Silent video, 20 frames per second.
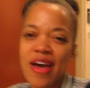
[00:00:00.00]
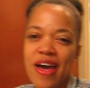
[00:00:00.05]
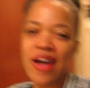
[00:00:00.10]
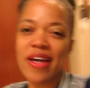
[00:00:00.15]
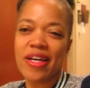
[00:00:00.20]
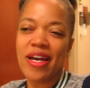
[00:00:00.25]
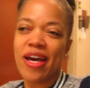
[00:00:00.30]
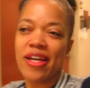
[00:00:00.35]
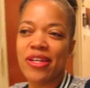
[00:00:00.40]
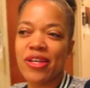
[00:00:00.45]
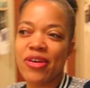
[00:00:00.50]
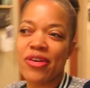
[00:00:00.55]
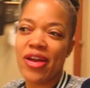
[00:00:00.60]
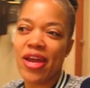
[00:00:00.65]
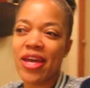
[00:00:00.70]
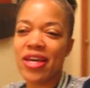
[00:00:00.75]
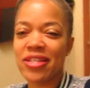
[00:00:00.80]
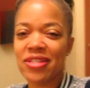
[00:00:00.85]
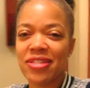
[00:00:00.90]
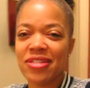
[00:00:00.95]
I got here
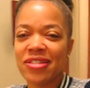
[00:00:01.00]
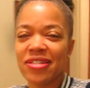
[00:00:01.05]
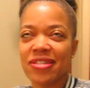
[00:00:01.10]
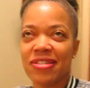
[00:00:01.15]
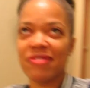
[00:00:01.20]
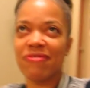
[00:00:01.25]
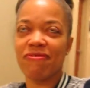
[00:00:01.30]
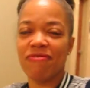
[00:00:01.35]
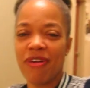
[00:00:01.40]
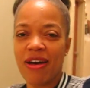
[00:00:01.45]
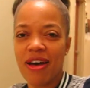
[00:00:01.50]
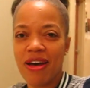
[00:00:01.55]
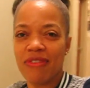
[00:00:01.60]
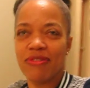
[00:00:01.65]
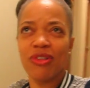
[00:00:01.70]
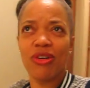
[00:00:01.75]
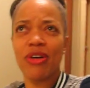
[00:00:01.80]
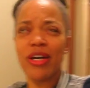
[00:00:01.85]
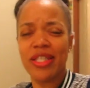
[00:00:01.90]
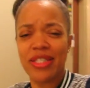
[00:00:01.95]
at five,
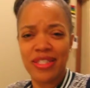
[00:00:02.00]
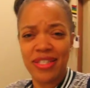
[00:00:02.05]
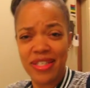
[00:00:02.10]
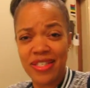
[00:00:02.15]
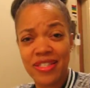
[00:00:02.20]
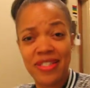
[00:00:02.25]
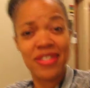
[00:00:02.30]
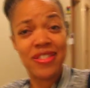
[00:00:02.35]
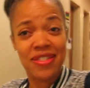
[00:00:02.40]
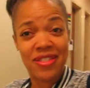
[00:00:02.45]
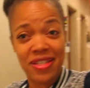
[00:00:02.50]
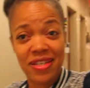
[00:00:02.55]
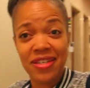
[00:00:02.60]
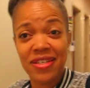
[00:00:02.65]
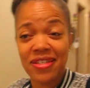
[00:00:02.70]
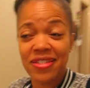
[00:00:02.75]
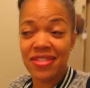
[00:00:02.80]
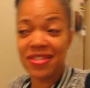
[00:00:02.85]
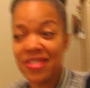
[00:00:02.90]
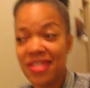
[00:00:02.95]
no, at 10 to
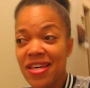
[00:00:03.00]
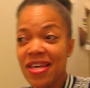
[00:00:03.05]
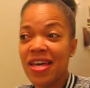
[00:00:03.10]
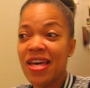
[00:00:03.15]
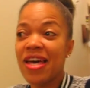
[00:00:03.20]
six.